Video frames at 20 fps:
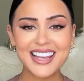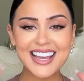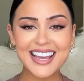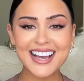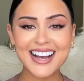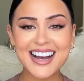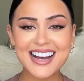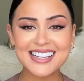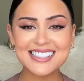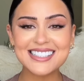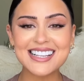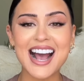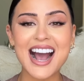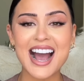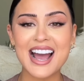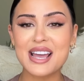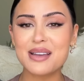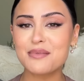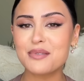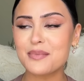Hey guys,
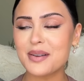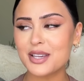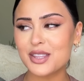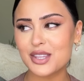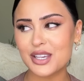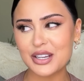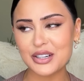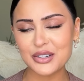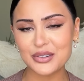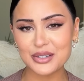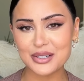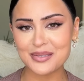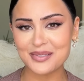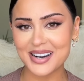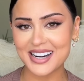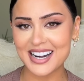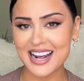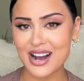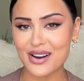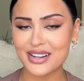I am in my theater room
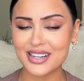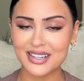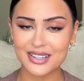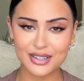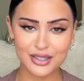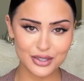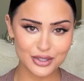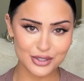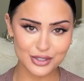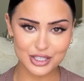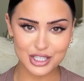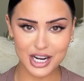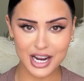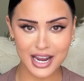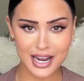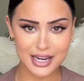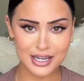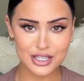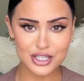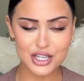right now. I need a little
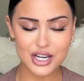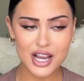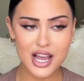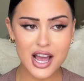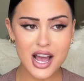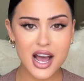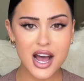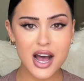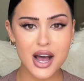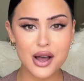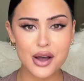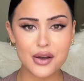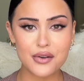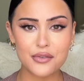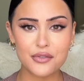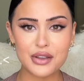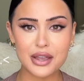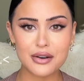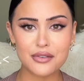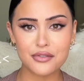change
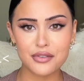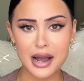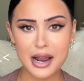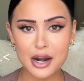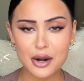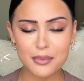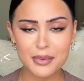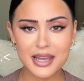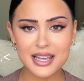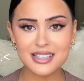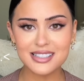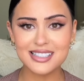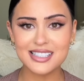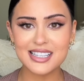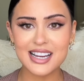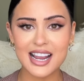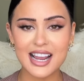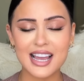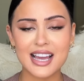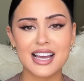of environment
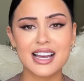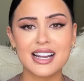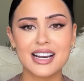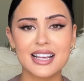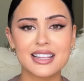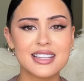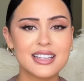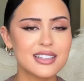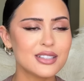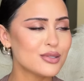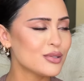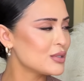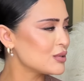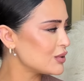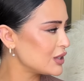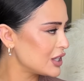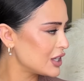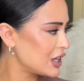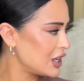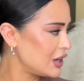and I think this is
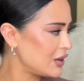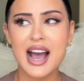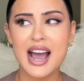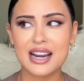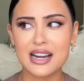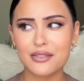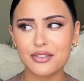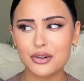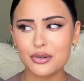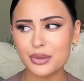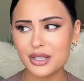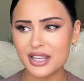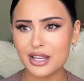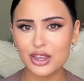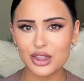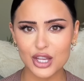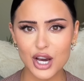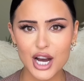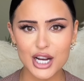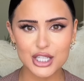really cute. I never really
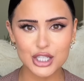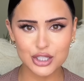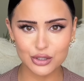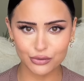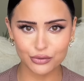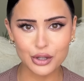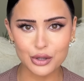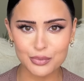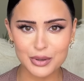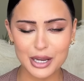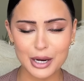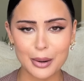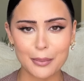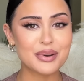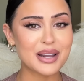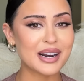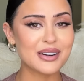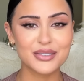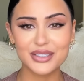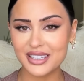thought to film here,
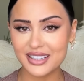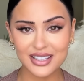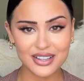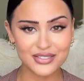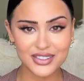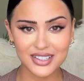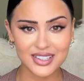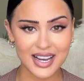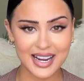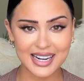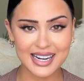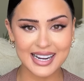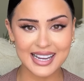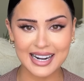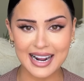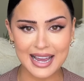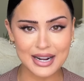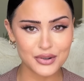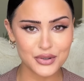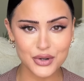but I really love the lighting and
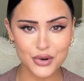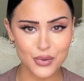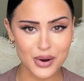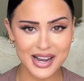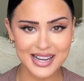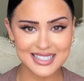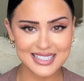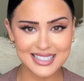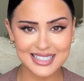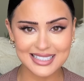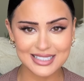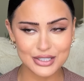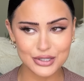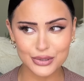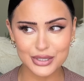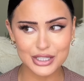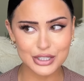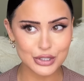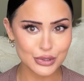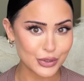I don't know why I didn't do
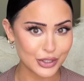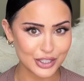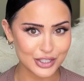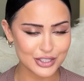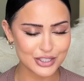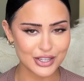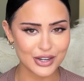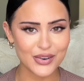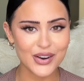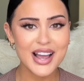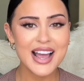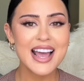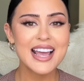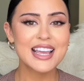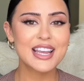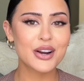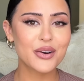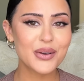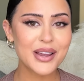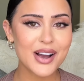it sooner. So
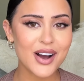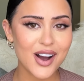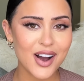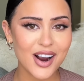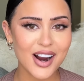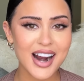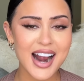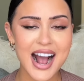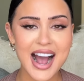here we are.